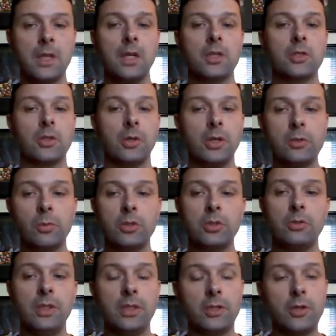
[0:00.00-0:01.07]
So here's what
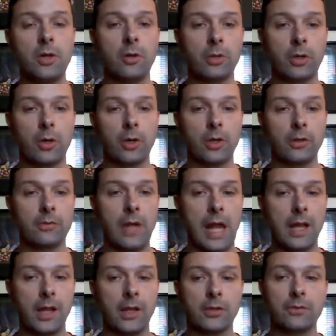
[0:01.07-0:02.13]
you need to know regarding
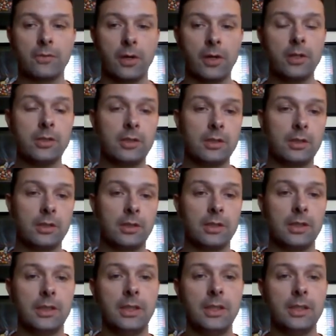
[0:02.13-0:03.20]
fat loss. First,
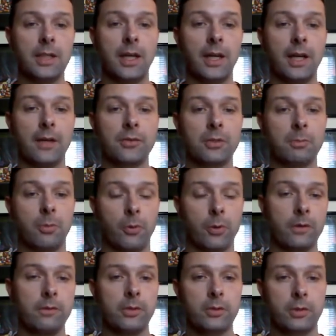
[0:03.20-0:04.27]
you need to have
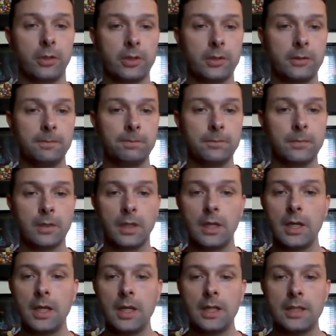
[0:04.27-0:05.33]
supportive nutrition.
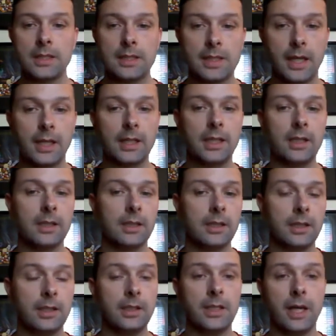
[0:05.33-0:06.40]
Second,
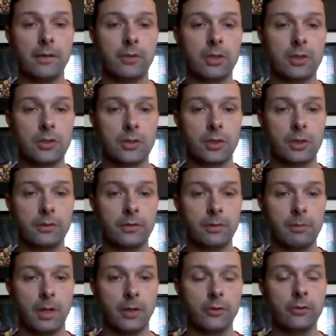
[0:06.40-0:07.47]
you need to have a concern for
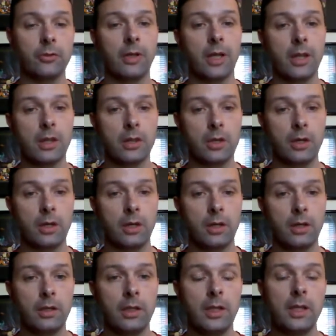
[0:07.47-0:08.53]
muscle. And
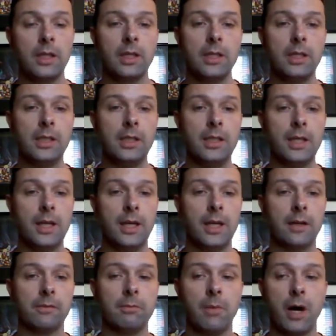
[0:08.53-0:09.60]
third, you need to
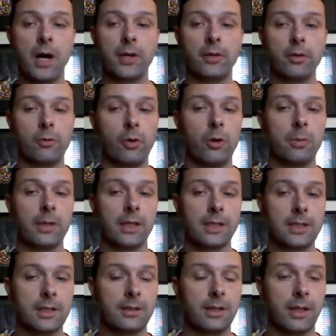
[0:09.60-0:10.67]
have moderate
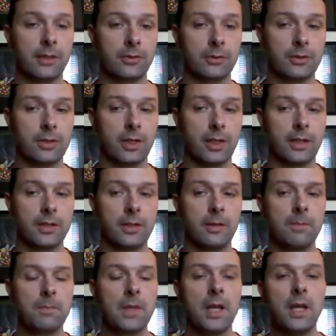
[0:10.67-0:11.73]
aerobic exercise.
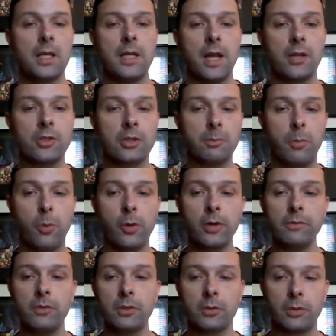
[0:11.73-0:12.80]
Now,
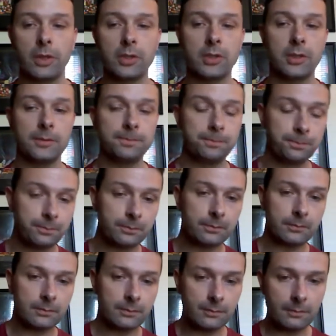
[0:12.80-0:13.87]
supportive nutrition
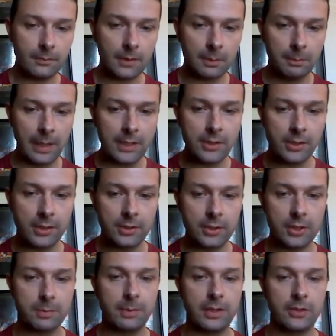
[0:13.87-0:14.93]
basically
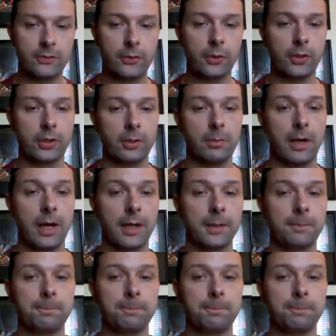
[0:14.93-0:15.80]
just means fueling the body.